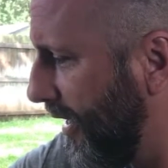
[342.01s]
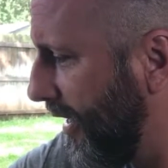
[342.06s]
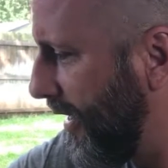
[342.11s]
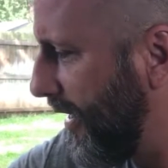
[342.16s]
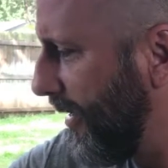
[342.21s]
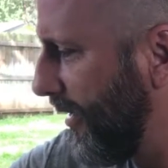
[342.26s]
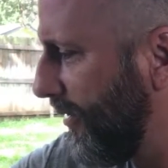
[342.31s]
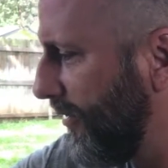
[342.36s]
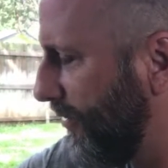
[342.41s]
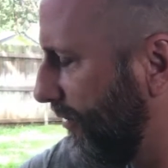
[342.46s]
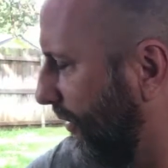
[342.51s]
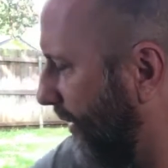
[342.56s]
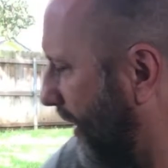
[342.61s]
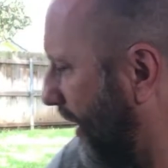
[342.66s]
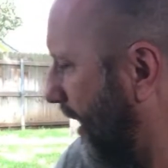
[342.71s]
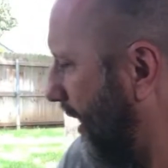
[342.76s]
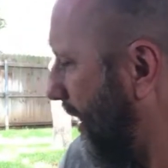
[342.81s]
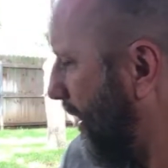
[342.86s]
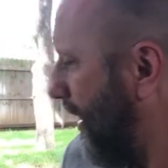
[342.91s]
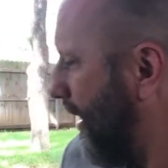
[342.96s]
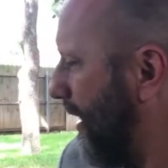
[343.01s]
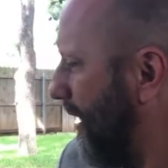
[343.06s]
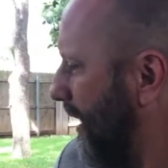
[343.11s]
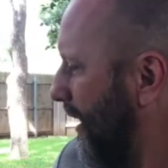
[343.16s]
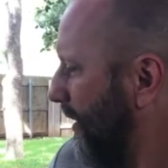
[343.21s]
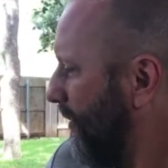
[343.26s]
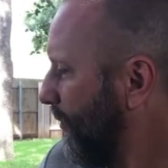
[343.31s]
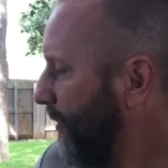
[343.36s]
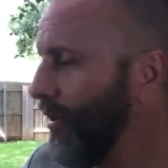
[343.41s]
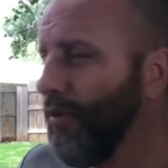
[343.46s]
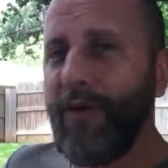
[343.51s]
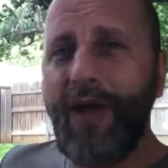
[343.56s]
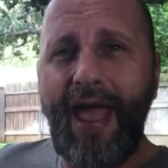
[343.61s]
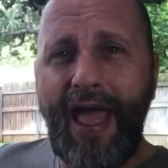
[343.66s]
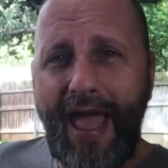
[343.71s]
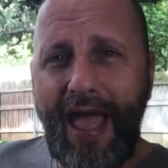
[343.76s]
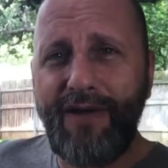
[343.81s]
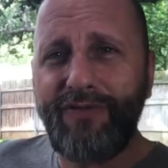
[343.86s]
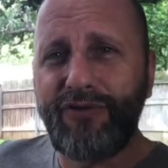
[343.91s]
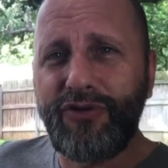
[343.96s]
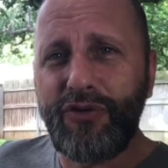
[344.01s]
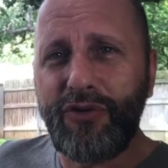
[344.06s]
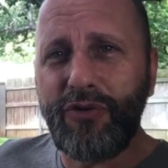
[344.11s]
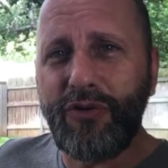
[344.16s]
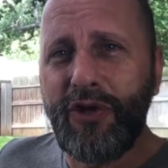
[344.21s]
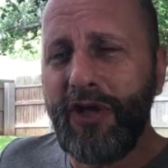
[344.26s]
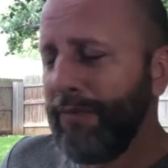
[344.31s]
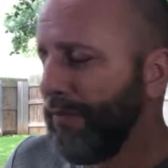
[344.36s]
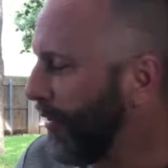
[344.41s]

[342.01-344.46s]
is you don't have to,